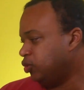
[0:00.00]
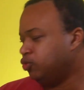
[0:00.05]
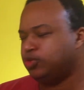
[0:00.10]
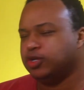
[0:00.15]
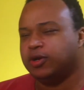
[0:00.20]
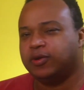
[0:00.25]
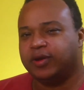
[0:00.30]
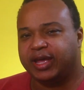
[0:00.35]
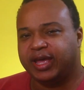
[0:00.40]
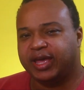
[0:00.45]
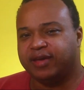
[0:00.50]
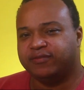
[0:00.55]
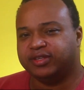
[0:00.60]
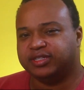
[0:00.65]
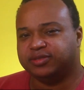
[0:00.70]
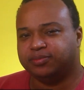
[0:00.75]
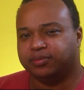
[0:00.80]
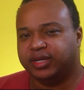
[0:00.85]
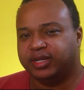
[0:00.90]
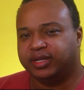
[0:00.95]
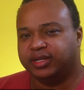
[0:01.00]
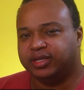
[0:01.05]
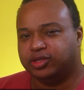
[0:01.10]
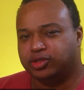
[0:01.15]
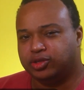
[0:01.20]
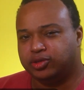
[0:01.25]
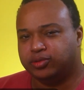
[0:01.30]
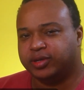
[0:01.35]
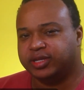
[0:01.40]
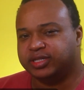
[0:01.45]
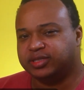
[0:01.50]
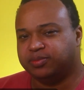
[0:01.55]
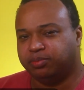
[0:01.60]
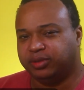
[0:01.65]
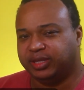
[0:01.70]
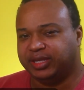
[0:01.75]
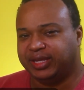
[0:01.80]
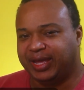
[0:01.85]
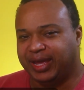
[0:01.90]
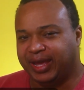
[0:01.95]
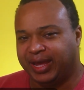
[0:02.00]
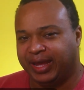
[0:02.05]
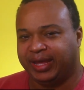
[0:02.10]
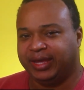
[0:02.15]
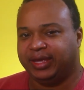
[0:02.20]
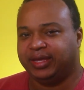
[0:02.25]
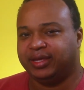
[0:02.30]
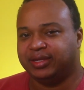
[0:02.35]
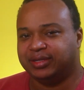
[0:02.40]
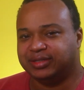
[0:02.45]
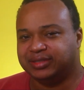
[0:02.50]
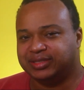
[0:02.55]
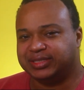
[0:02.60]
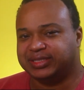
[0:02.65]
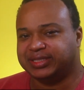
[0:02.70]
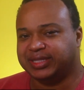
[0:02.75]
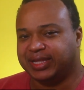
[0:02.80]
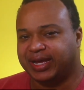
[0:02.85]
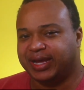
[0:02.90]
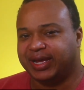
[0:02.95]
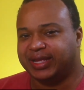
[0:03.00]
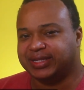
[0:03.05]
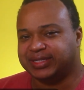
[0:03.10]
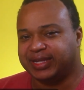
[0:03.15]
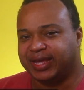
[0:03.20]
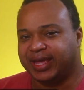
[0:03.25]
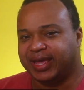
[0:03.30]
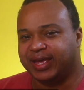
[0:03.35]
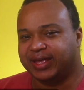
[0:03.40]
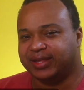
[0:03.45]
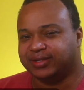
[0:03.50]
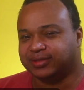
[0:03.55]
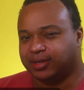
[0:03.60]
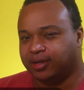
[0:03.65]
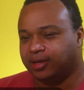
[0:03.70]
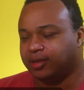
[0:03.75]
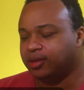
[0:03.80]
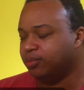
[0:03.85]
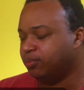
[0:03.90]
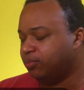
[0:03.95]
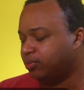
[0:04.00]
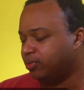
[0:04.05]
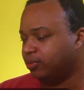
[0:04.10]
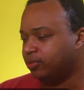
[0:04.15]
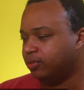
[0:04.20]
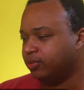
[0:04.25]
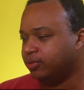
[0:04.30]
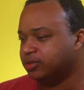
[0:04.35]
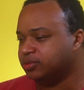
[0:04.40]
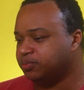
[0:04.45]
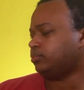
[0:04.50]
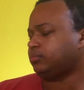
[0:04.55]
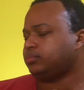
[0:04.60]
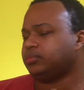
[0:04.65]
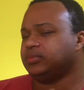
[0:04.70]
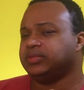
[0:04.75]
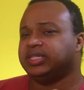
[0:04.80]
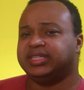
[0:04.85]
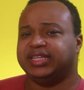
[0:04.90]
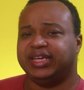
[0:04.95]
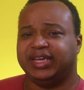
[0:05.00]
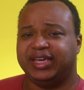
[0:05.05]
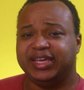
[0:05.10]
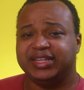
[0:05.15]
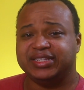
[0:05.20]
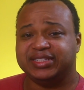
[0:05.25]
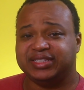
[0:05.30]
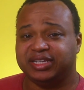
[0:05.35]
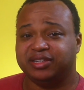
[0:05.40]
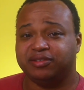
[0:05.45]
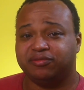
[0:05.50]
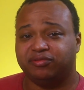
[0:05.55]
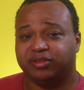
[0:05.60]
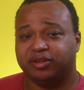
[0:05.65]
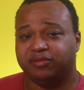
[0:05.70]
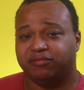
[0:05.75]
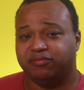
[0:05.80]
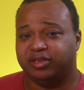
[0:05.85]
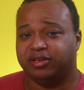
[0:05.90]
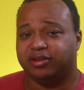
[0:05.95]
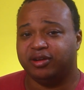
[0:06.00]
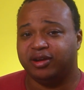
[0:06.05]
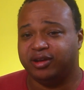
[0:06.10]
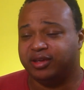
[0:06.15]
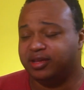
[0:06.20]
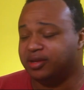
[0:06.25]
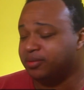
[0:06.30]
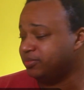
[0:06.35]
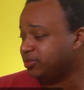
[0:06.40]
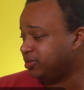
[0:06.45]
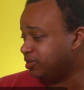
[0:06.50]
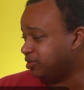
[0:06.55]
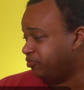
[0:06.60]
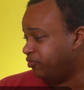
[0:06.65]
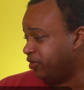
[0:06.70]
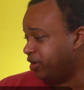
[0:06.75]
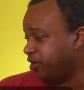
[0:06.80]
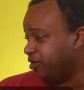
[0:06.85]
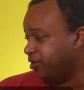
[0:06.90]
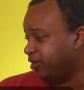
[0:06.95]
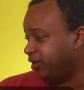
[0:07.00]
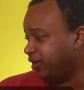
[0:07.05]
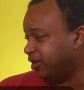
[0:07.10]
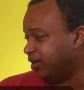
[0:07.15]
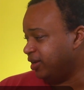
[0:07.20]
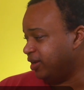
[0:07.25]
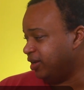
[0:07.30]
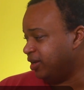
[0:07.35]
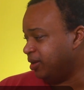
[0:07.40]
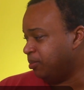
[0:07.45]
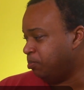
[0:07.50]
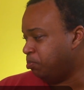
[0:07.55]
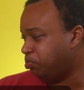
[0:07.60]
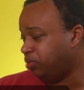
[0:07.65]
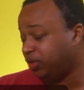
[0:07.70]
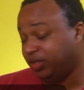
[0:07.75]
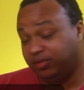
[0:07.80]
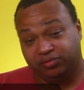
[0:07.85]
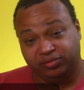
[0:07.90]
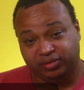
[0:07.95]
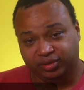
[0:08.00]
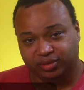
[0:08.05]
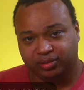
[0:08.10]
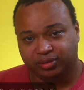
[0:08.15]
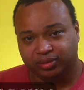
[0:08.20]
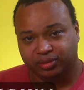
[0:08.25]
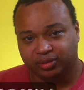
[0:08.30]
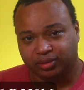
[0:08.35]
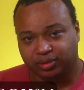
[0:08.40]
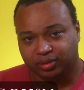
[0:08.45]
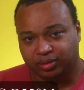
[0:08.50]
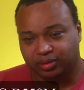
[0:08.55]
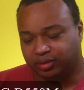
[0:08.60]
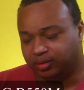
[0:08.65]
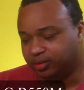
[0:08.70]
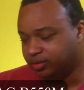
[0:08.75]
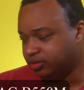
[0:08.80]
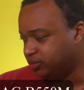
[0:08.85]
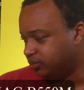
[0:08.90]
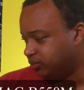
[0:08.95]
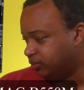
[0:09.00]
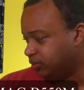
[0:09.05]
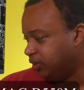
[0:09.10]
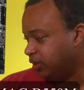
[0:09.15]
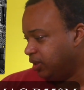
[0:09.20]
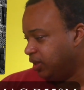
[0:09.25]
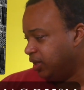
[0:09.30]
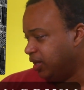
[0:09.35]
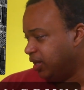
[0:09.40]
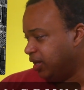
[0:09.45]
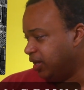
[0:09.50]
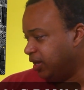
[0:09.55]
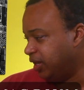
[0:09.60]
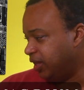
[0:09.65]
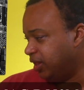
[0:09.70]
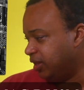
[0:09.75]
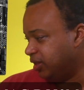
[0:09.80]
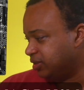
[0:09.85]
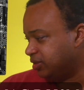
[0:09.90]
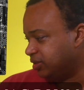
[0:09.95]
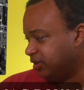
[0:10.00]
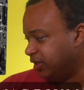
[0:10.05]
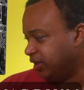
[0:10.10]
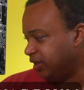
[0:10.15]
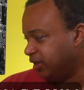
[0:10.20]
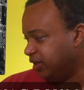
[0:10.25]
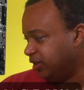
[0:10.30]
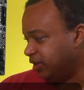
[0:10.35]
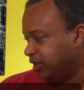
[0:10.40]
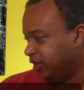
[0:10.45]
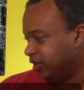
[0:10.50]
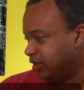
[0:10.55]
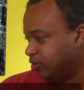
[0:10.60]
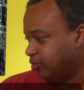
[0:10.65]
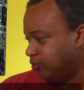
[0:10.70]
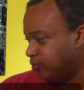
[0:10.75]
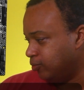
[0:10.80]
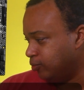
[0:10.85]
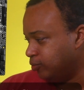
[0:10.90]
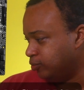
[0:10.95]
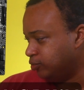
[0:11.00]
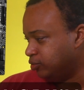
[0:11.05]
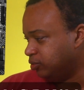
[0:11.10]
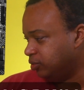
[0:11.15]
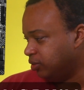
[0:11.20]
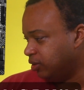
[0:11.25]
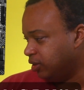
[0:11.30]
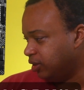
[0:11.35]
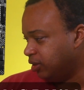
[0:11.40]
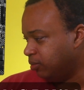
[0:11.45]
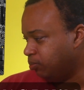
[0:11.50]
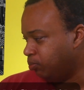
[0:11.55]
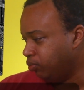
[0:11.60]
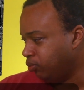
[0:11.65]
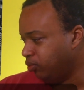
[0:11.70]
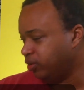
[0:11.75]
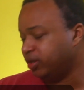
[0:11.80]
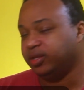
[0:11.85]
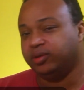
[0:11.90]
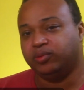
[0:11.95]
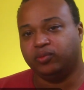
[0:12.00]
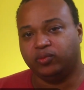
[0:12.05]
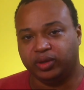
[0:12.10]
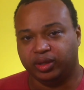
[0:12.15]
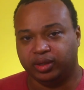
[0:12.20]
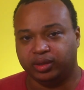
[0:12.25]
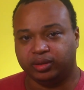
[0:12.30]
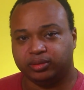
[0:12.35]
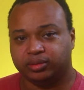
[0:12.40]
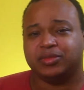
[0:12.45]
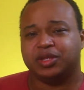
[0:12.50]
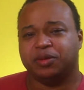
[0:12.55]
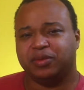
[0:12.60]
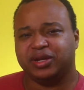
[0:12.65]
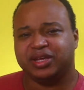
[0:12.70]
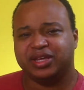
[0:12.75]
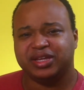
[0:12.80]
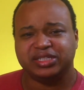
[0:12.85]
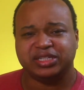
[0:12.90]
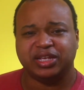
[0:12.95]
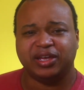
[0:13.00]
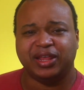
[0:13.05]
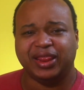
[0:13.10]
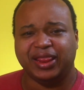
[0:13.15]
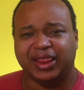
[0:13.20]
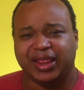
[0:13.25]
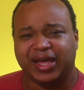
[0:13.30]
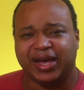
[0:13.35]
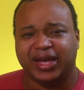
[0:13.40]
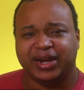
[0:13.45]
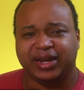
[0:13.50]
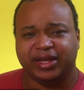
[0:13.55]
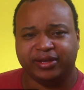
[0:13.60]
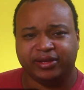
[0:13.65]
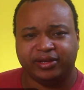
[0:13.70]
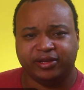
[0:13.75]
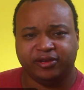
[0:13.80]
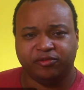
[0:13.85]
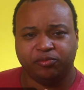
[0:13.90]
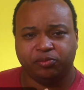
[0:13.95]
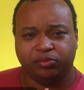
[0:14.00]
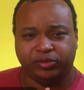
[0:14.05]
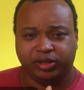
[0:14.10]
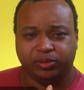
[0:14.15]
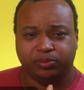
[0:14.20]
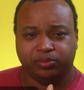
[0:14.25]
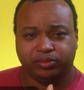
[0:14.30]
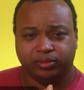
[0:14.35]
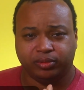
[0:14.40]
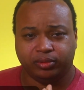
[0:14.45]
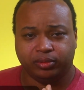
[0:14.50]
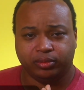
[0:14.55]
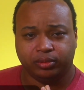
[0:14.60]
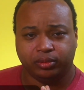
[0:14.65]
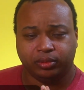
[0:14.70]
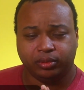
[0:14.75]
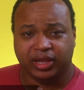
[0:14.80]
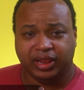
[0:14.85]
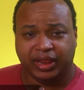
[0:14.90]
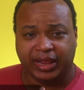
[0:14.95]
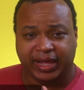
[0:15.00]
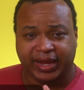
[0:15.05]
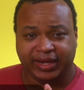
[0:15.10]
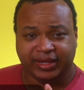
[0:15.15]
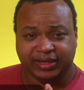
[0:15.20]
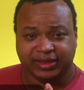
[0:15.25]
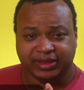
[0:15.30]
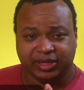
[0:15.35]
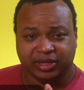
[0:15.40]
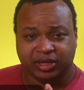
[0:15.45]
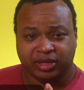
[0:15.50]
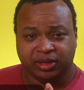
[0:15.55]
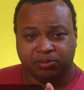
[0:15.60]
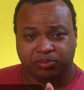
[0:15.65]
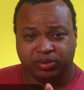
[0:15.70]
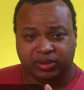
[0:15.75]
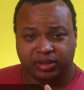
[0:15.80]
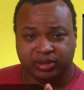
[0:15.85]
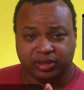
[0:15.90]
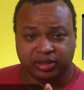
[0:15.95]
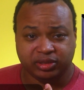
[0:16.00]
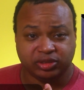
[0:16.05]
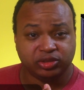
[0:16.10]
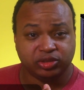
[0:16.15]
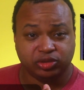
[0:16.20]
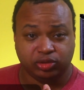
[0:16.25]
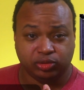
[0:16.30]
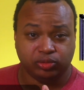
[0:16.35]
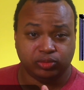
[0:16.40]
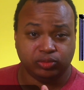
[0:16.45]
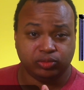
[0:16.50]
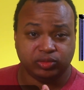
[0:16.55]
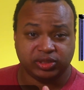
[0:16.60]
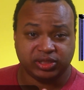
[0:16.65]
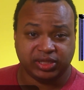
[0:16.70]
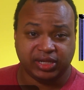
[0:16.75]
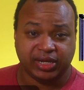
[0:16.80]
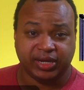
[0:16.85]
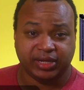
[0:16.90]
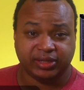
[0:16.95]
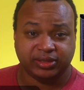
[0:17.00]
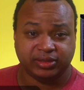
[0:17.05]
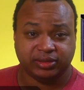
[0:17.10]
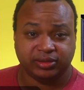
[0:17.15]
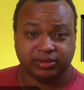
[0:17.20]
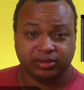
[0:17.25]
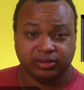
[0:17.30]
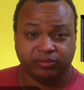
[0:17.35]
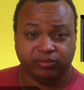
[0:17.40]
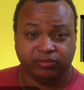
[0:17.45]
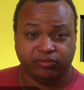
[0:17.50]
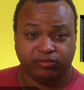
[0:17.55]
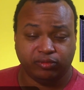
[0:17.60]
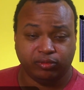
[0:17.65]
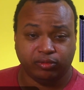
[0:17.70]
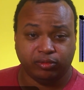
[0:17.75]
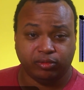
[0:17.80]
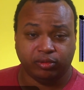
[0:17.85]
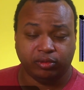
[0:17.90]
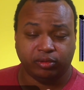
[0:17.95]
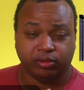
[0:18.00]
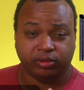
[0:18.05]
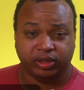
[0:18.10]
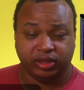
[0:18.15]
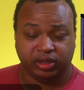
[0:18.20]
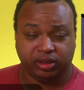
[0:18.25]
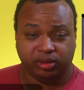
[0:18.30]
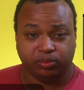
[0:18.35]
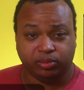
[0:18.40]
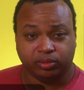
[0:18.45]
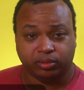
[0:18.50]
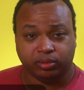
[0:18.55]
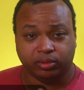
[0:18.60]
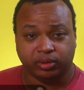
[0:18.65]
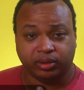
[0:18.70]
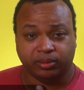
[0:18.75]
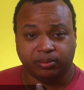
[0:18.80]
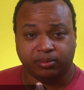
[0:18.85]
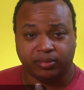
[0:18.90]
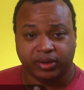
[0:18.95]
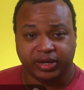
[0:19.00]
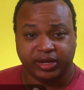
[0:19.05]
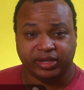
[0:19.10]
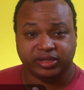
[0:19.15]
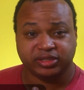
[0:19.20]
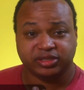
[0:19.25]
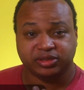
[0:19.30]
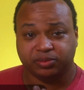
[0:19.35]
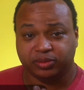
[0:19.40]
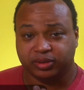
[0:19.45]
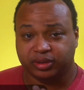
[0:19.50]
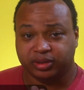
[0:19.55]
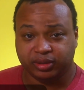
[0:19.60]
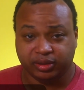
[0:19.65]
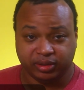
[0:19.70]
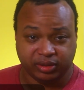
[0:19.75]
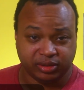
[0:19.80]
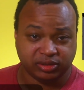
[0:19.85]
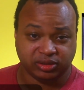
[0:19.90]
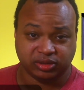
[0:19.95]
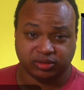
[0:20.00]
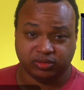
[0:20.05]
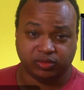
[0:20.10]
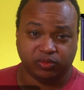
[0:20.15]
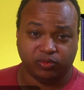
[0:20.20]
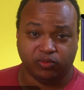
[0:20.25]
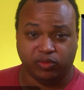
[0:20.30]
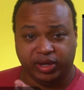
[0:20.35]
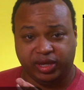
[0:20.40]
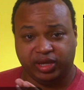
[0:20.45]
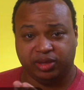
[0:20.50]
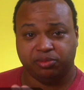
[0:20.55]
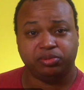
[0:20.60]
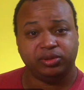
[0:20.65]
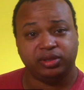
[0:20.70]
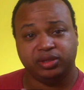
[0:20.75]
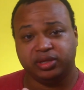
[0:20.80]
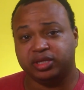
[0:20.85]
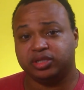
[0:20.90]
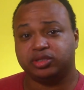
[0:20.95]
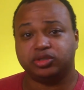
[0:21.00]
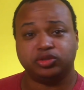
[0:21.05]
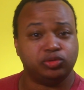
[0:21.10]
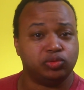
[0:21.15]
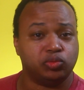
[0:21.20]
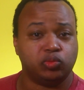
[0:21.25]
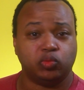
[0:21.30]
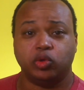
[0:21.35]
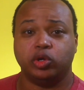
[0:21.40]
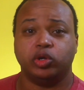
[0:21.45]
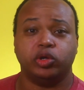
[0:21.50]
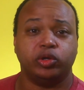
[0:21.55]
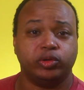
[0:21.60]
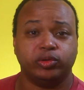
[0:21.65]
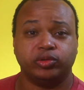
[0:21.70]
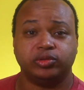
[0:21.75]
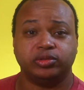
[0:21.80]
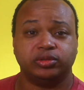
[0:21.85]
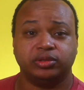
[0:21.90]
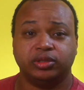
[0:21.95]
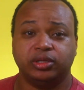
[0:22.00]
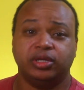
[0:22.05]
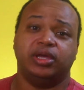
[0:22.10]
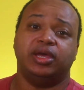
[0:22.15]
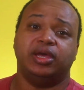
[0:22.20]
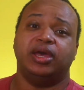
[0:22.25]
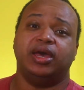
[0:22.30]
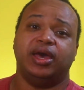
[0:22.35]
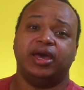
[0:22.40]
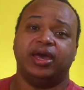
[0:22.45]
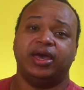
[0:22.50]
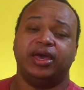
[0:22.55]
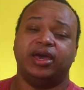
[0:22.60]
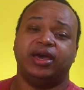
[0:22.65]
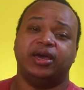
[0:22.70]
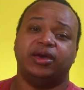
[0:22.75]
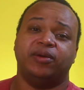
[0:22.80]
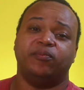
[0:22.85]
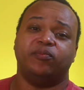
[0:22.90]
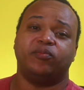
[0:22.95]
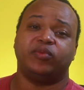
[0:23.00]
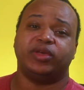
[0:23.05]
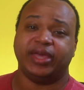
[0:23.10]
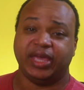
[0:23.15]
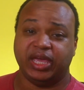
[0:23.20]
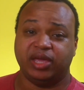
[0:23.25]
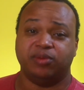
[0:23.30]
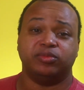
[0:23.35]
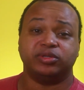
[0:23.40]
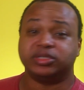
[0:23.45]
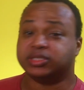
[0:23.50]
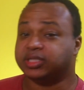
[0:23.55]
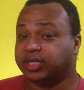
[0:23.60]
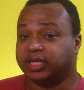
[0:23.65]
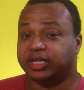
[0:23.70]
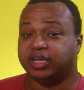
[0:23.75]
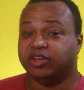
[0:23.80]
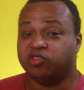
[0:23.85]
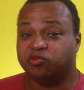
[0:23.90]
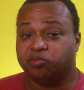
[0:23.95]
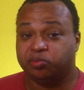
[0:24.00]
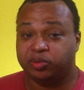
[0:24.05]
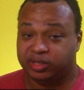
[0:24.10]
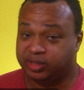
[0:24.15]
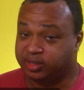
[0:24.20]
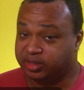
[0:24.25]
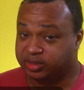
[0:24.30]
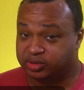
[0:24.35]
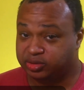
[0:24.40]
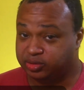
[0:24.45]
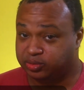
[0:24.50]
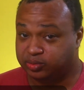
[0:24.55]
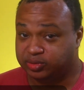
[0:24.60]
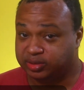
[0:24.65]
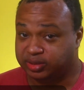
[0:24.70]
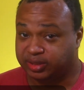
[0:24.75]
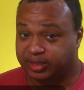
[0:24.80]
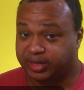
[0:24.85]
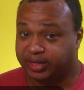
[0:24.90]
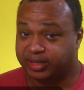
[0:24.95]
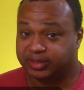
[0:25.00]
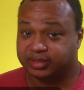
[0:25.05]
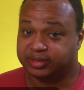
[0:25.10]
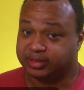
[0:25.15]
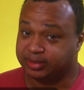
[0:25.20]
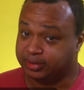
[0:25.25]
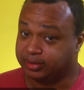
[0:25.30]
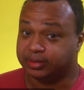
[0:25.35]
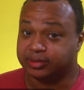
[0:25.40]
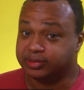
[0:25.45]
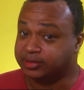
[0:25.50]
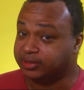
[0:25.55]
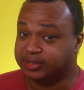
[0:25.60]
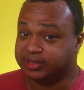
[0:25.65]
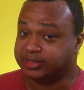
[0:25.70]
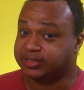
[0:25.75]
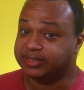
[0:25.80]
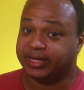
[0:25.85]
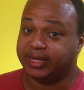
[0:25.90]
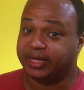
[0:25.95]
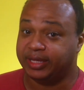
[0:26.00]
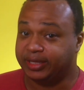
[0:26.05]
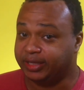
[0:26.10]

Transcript: You don't have as many U S B A slots as other boards. The heatsink for the V R Ms is very uh, beefy on this one. Uh, it looks like it, it cools uh, pretty well. Because a lot of people like the P S two slots for keyboard and mice, because the way P S two works, um, gamers love P S two slots still to this day.